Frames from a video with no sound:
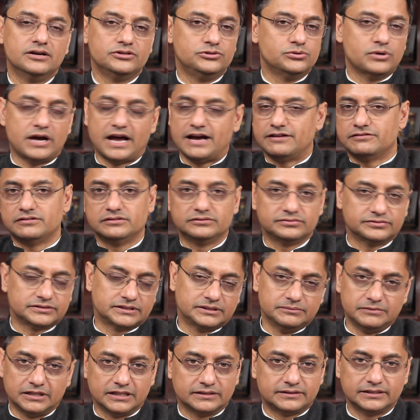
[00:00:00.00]
You have a
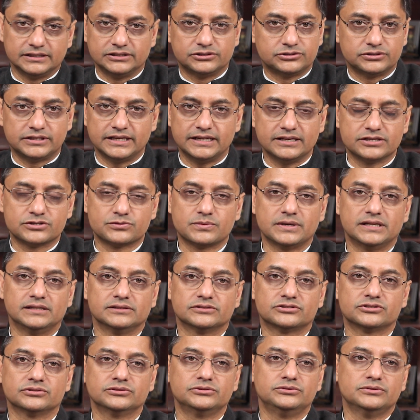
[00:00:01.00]
similar thing today as well.
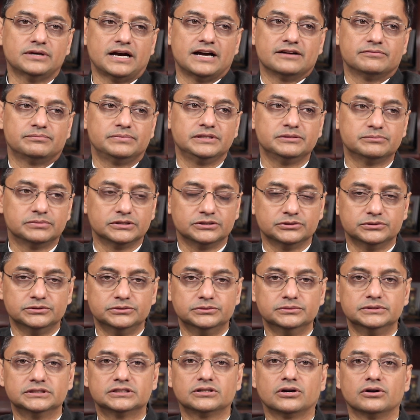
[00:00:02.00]
So, you have people
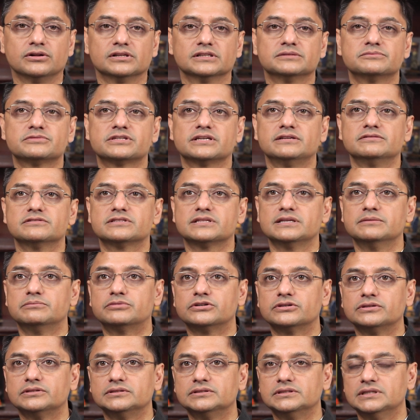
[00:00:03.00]
who would call themselves
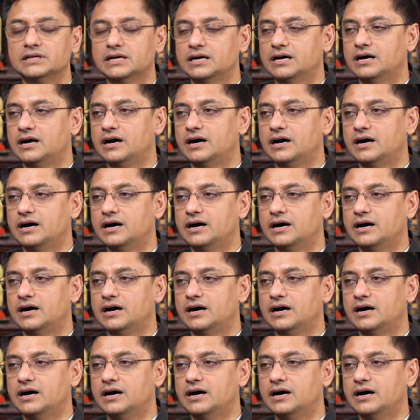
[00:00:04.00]
liberal,